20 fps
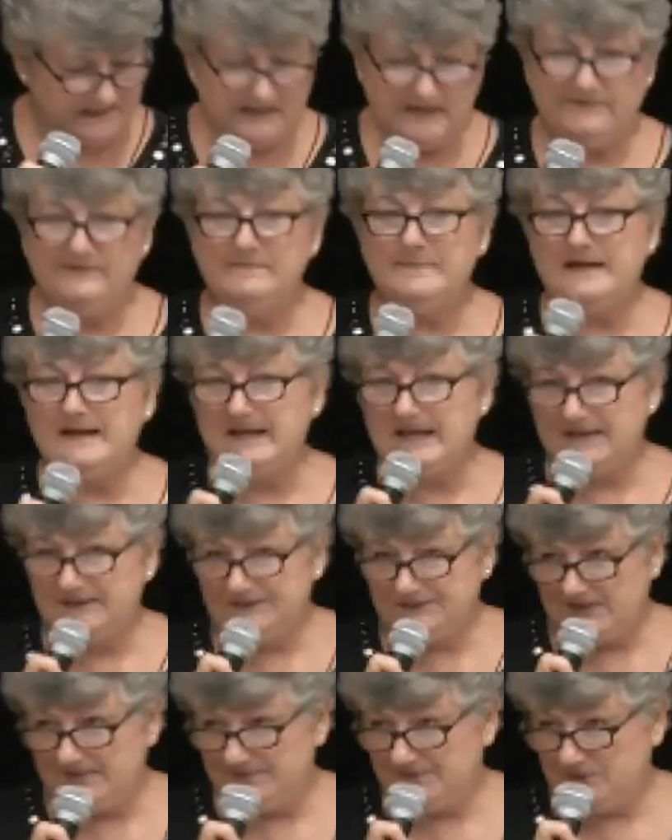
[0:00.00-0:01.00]
Everybody
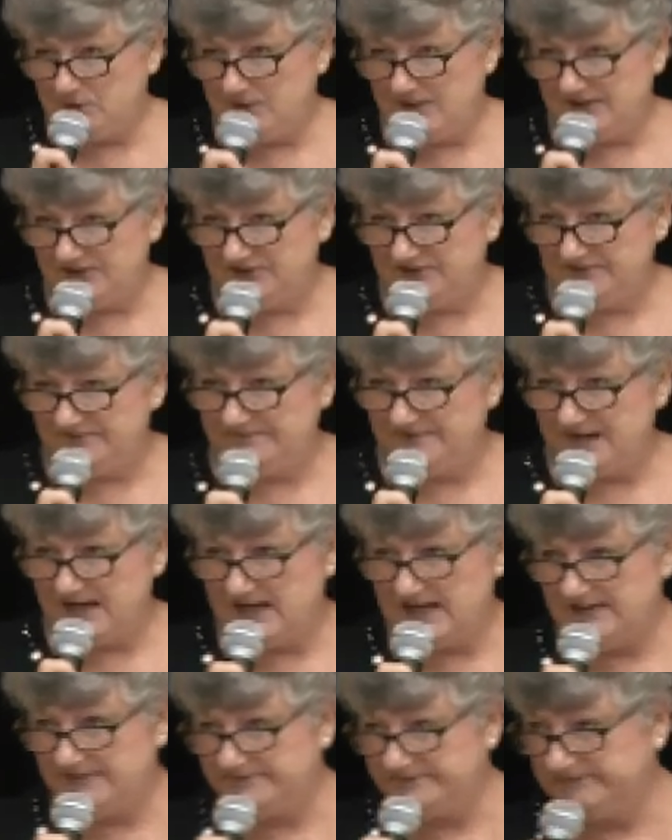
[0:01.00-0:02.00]
answer up to question
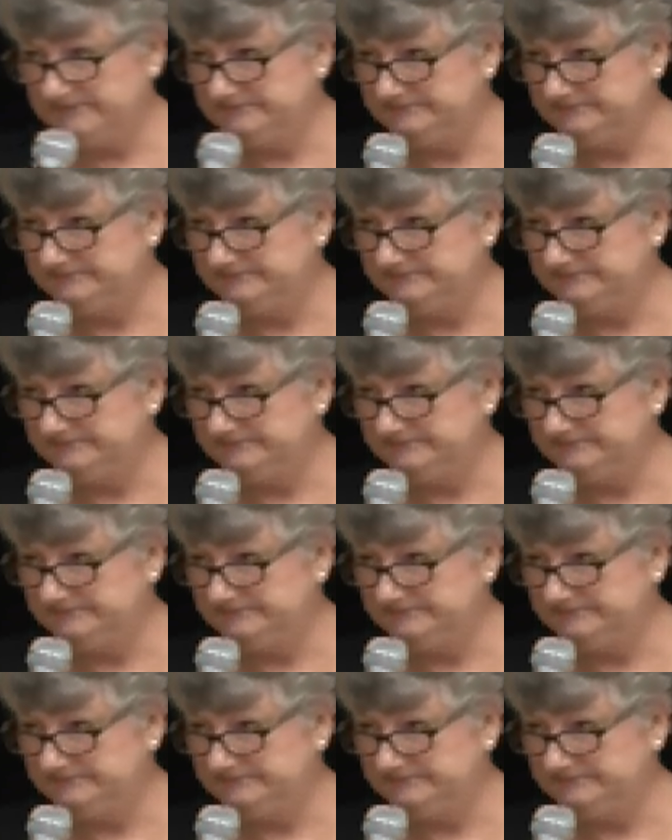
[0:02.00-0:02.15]
5?